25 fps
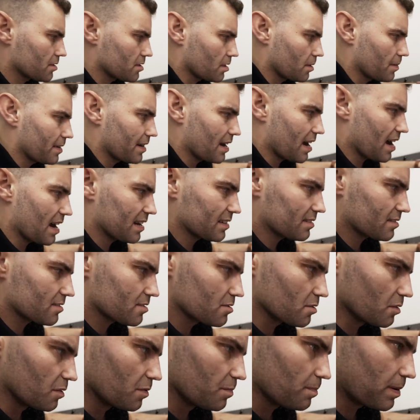So, I mean, I had
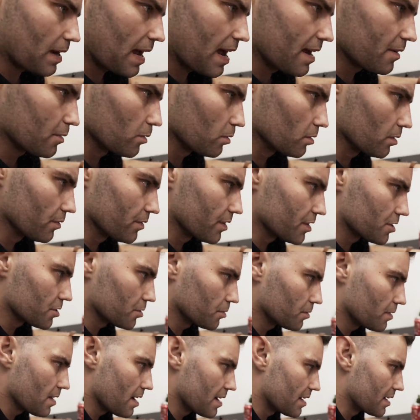sort of planned all of this
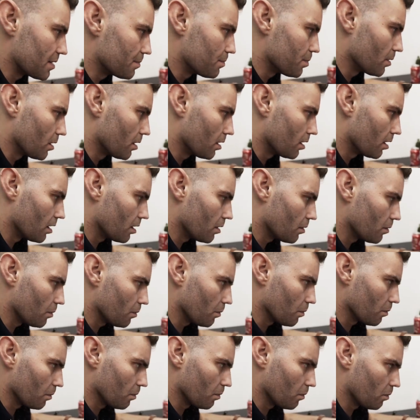already, but
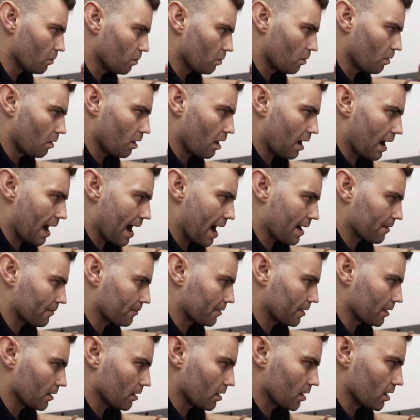what I hadn't
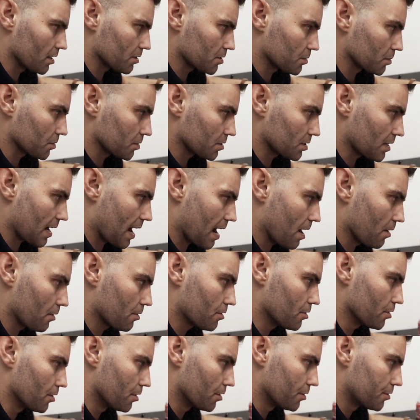realised was how
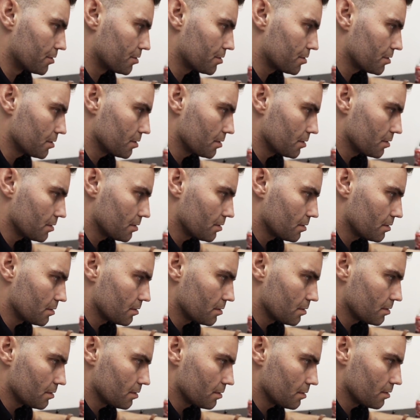good
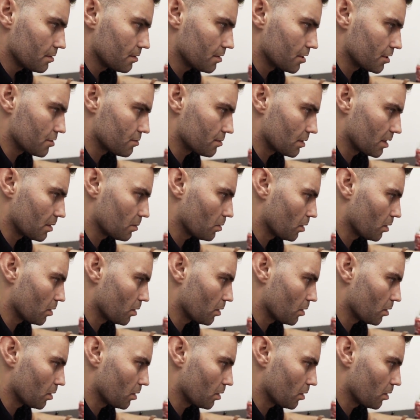this really